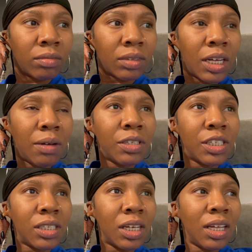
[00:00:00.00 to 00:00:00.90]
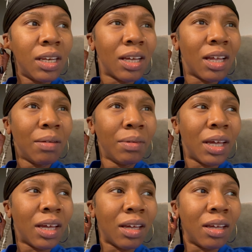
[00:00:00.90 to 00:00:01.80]
He was just eating the
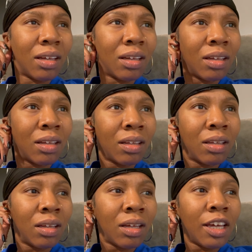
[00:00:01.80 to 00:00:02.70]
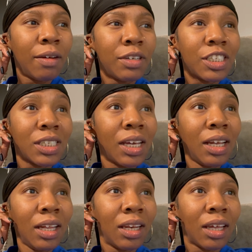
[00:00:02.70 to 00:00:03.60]
cupcake. Huh? He was just
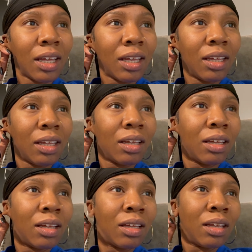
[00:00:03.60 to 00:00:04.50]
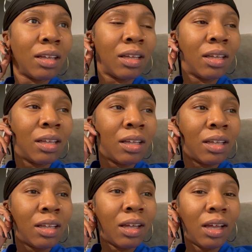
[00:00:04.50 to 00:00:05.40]
eating it.
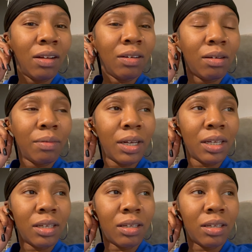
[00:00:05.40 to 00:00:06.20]
I don't know why he.